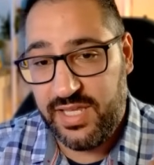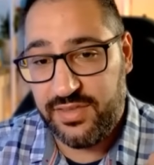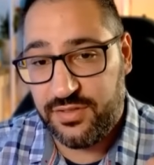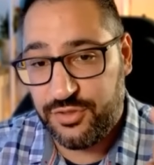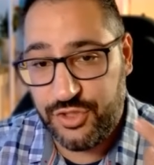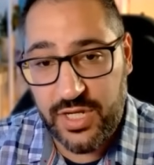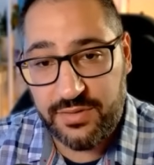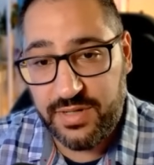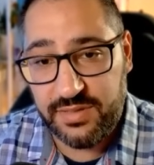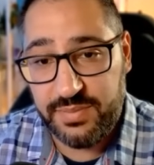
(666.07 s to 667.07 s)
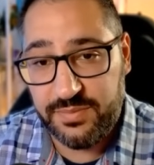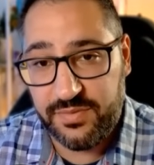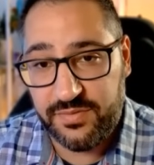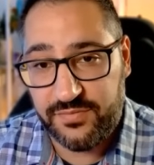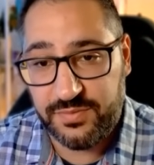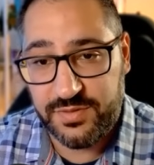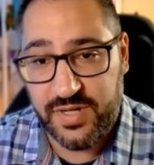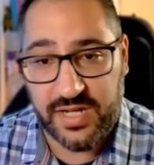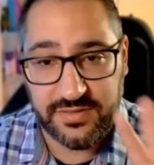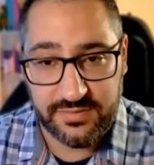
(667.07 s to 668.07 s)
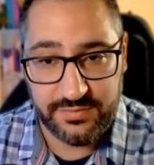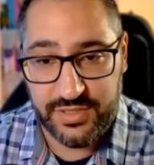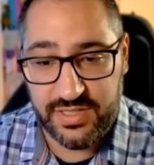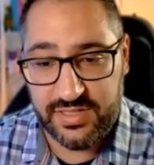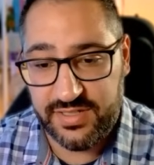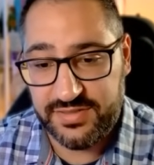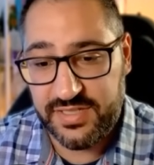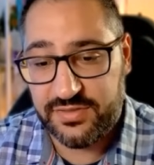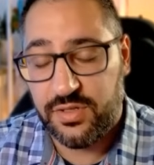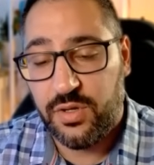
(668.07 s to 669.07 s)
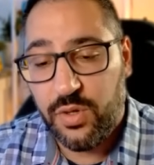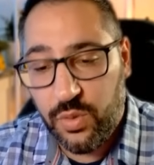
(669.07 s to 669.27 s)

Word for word: Either generating people from scratch, she didn't exist,